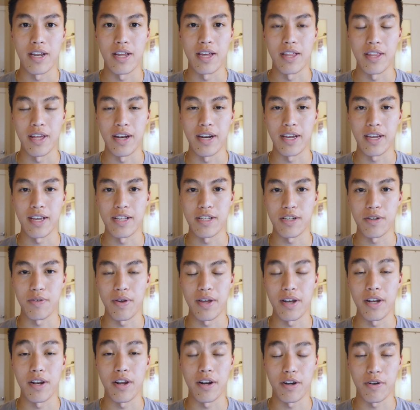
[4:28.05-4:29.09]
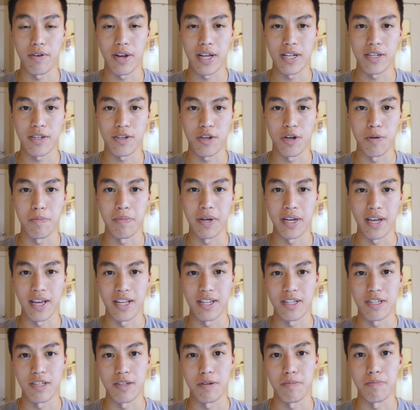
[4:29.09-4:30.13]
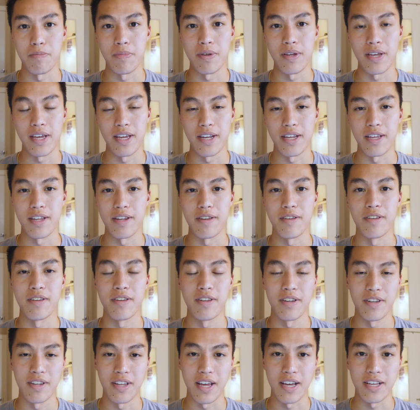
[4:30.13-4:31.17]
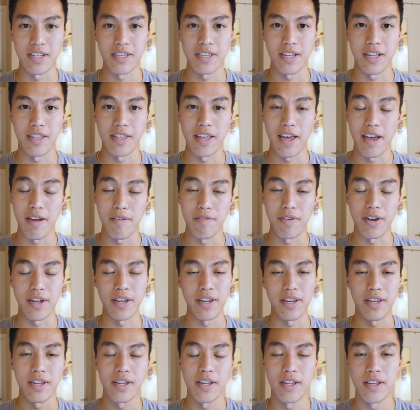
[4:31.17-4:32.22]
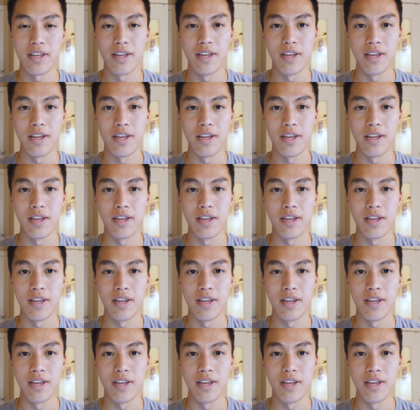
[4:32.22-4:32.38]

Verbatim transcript: and then it gets graded on Gradescope against some hidden tests that they have written.